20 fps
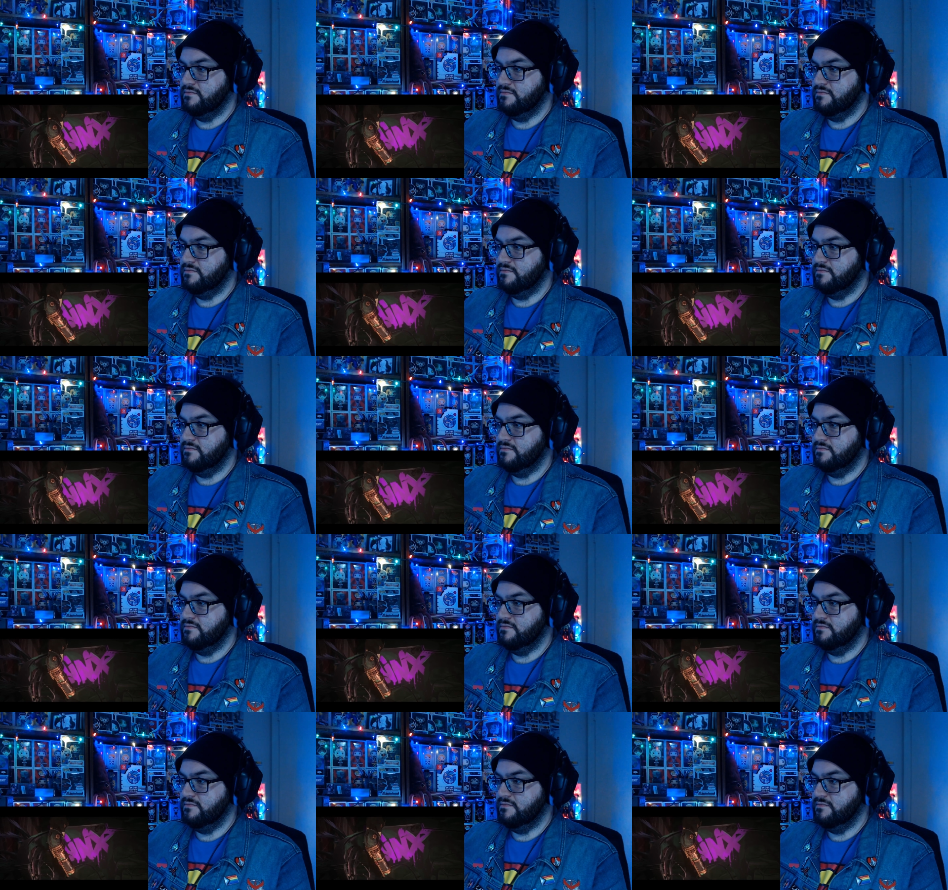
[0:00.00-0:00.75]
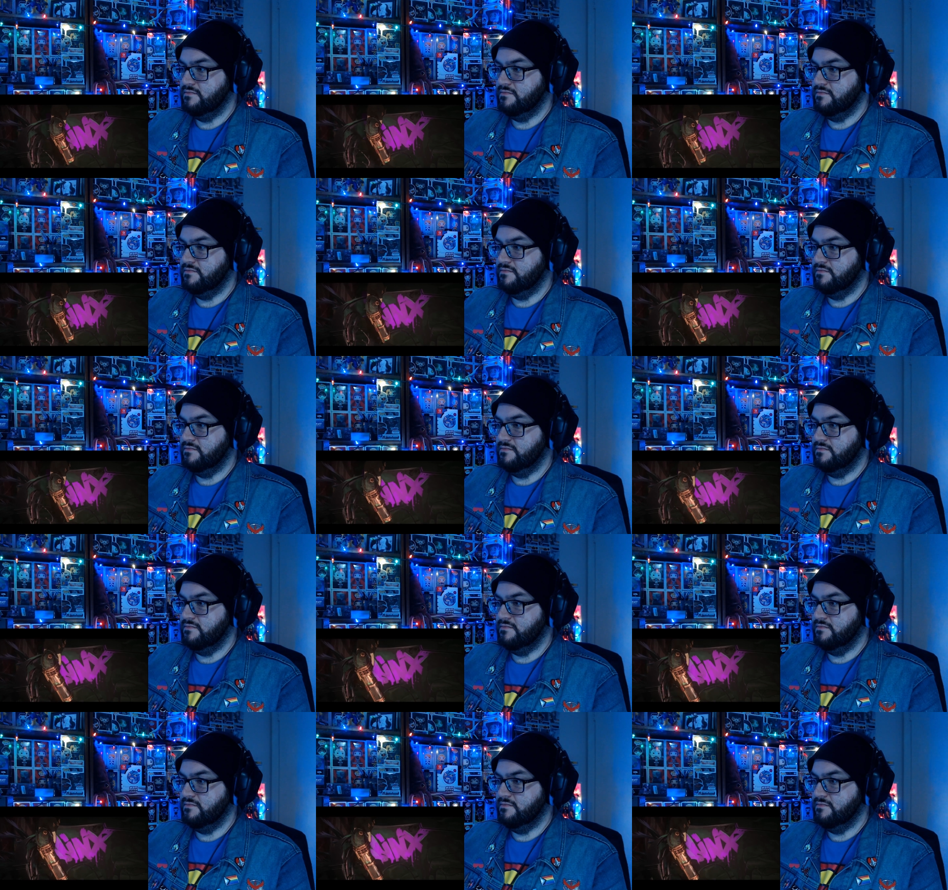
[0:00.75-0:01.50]

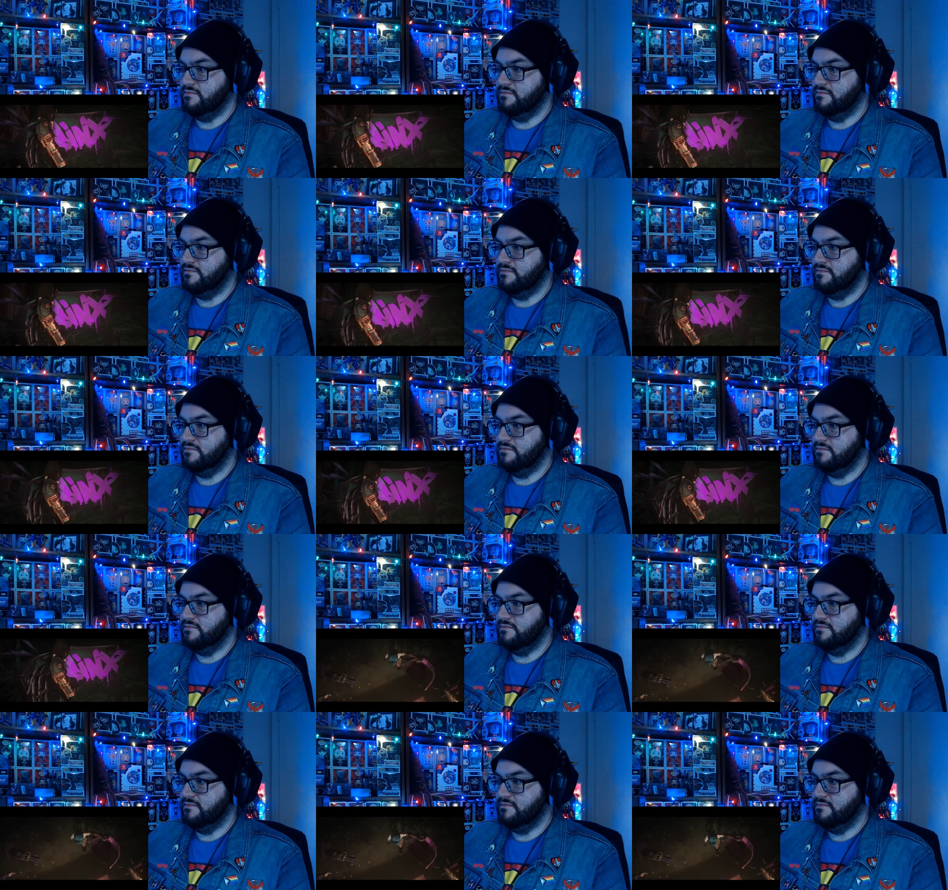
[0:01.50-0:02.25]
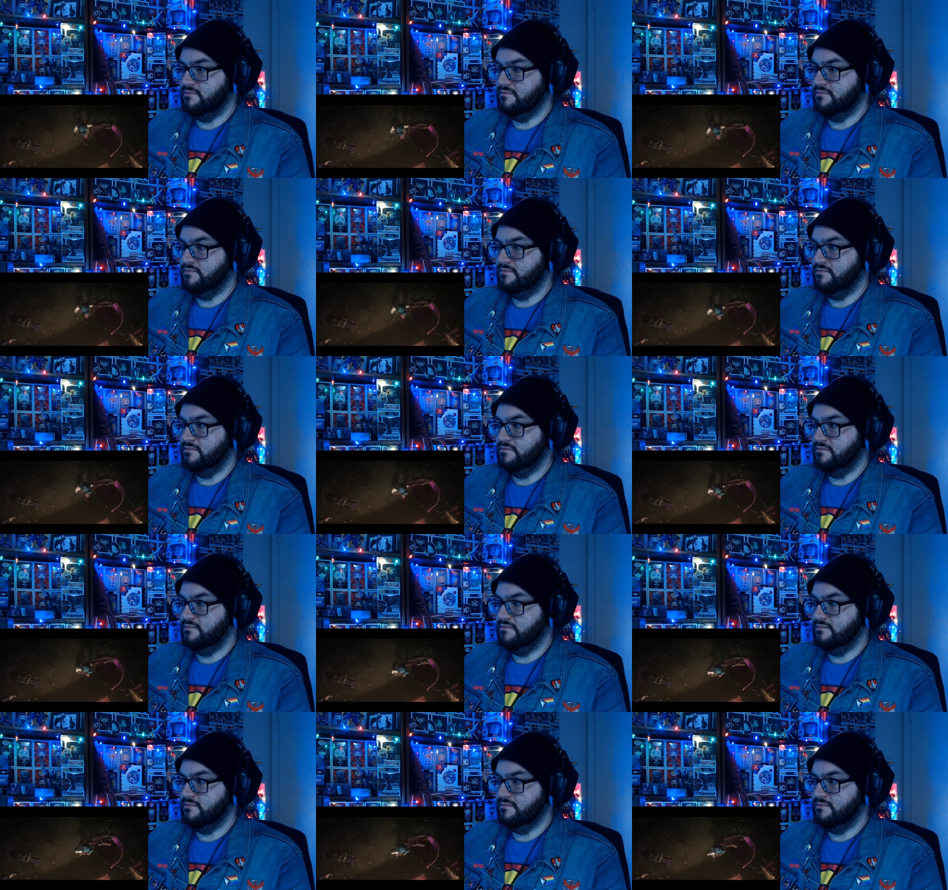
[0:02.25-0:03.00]

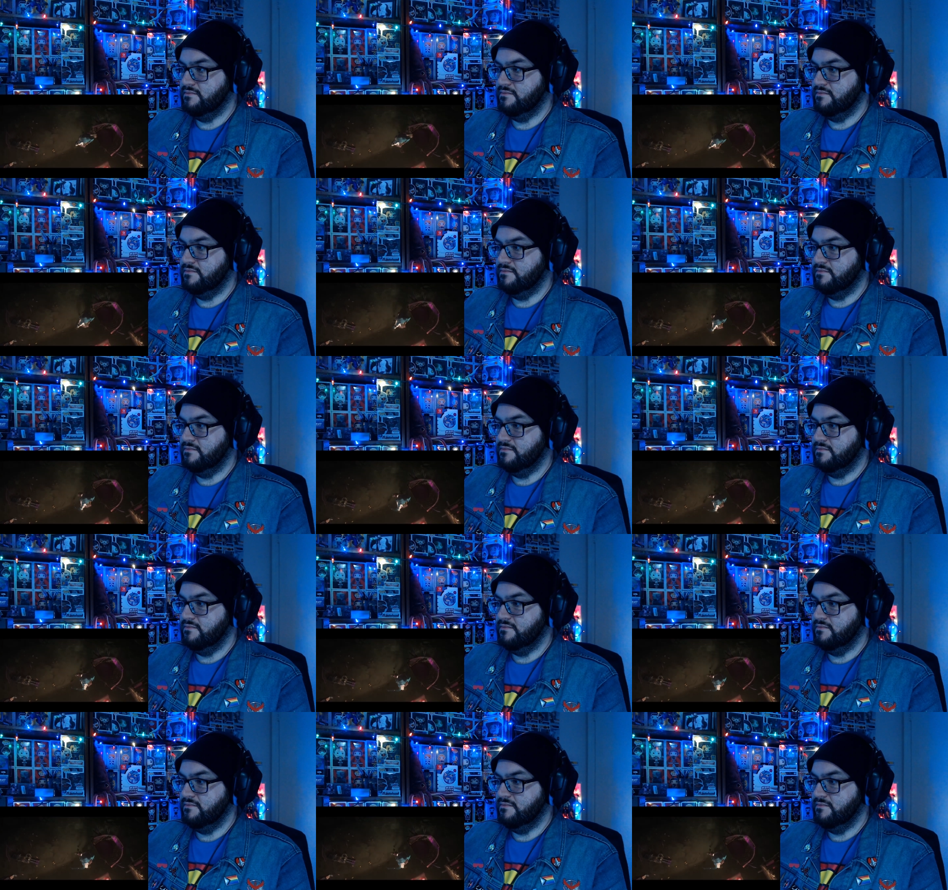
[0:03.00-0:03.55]
(silence)